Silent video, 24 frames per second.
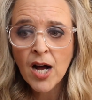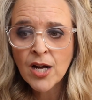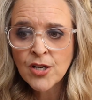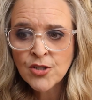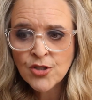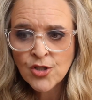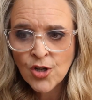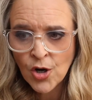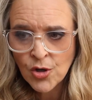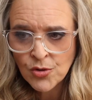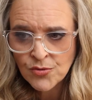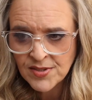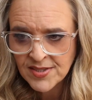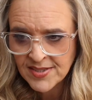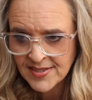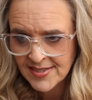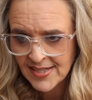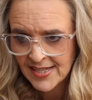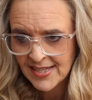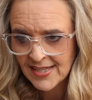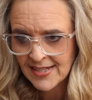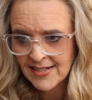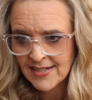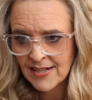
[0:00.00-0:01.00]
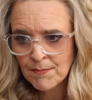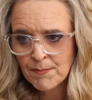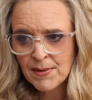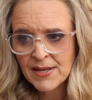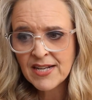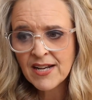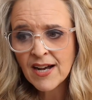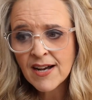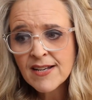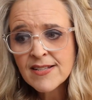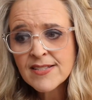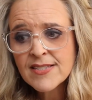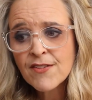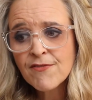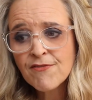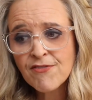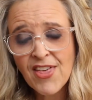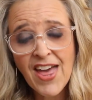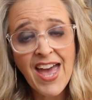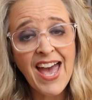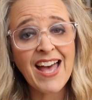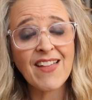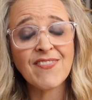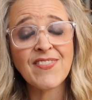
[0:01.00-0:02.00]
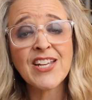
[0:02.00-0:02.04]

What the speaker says: unknown sin, and because of that,